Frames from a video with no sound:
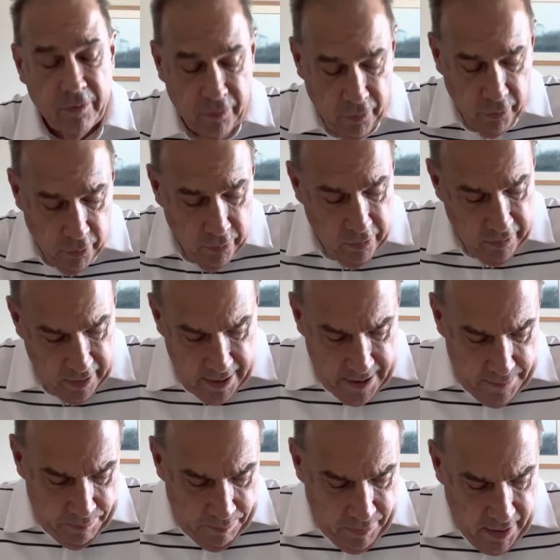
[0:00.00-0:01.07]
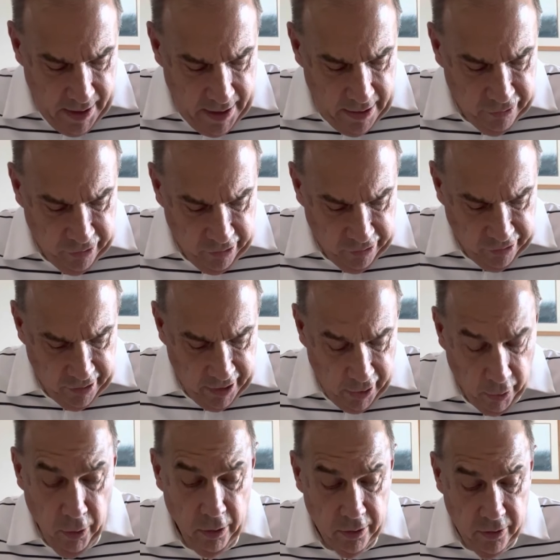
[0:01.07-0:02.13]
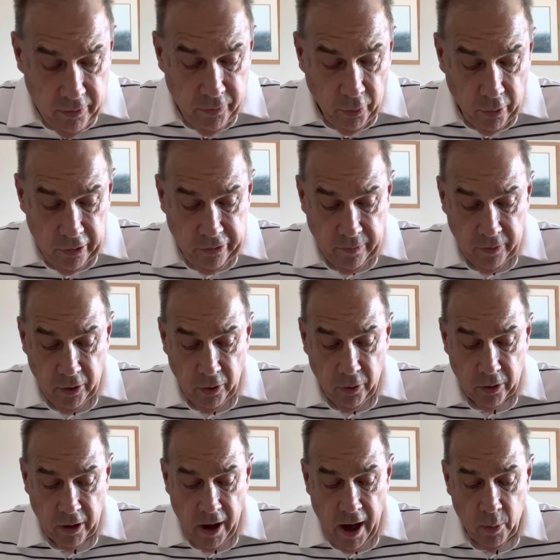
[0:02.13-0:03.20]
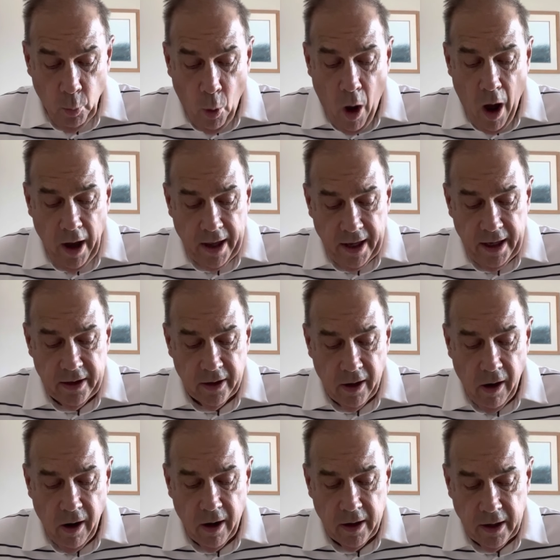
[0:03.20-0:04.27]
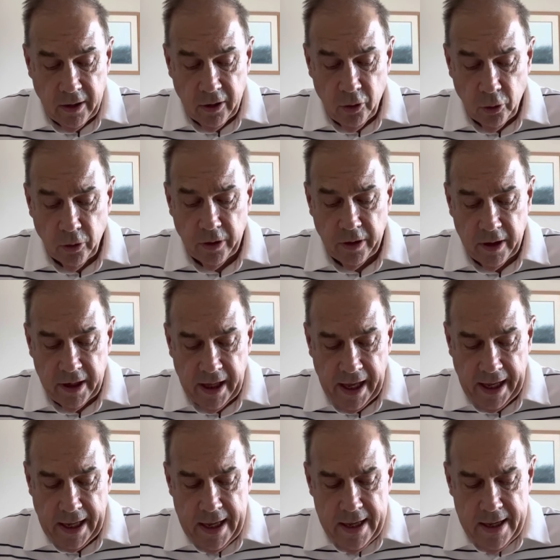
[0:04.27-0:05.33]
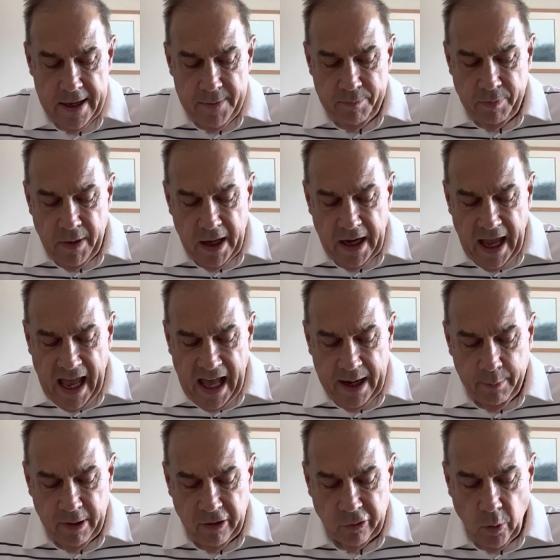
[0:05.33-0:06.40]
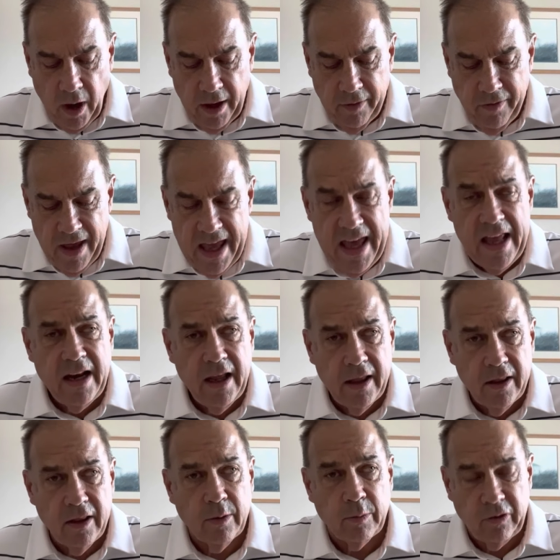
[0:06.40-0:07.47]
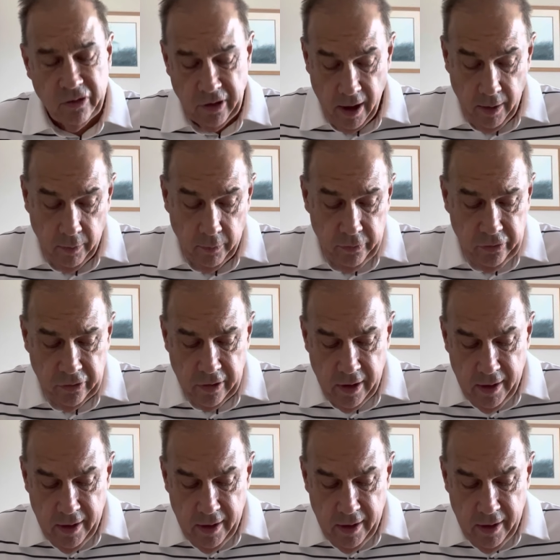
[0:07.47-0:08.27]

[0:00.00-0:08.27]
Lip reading: fruit, and it says, and they heard the voice of the Lord God walking in the garden in the cool of the day, and Adam and his wife hid themselves